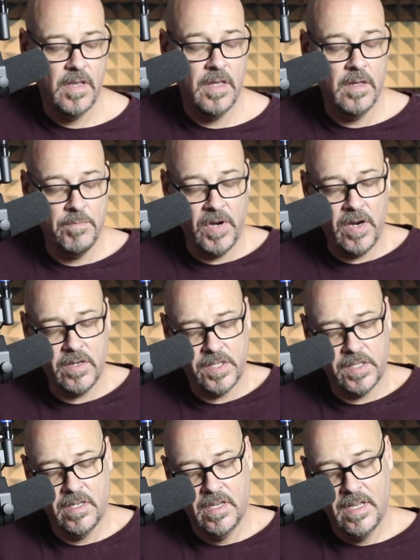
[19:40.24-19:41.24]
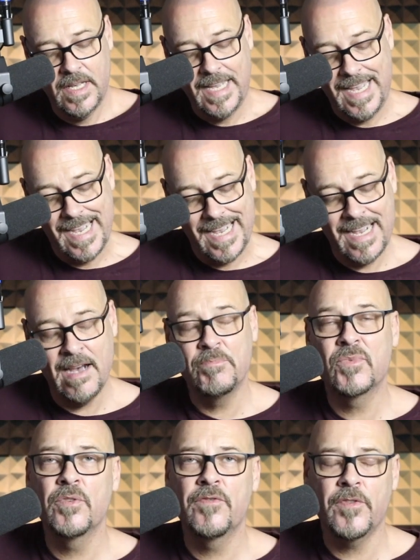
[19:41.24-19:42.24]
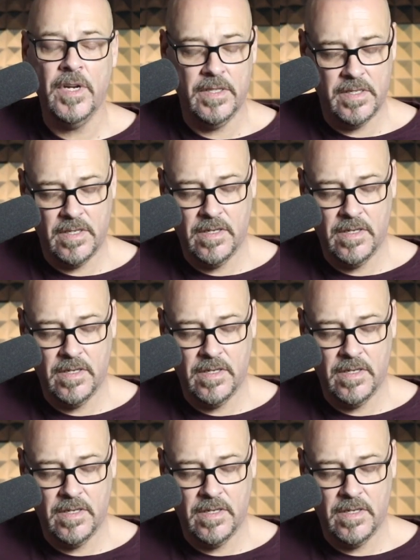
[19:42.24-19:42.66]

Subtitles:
In the box, up 2 frets.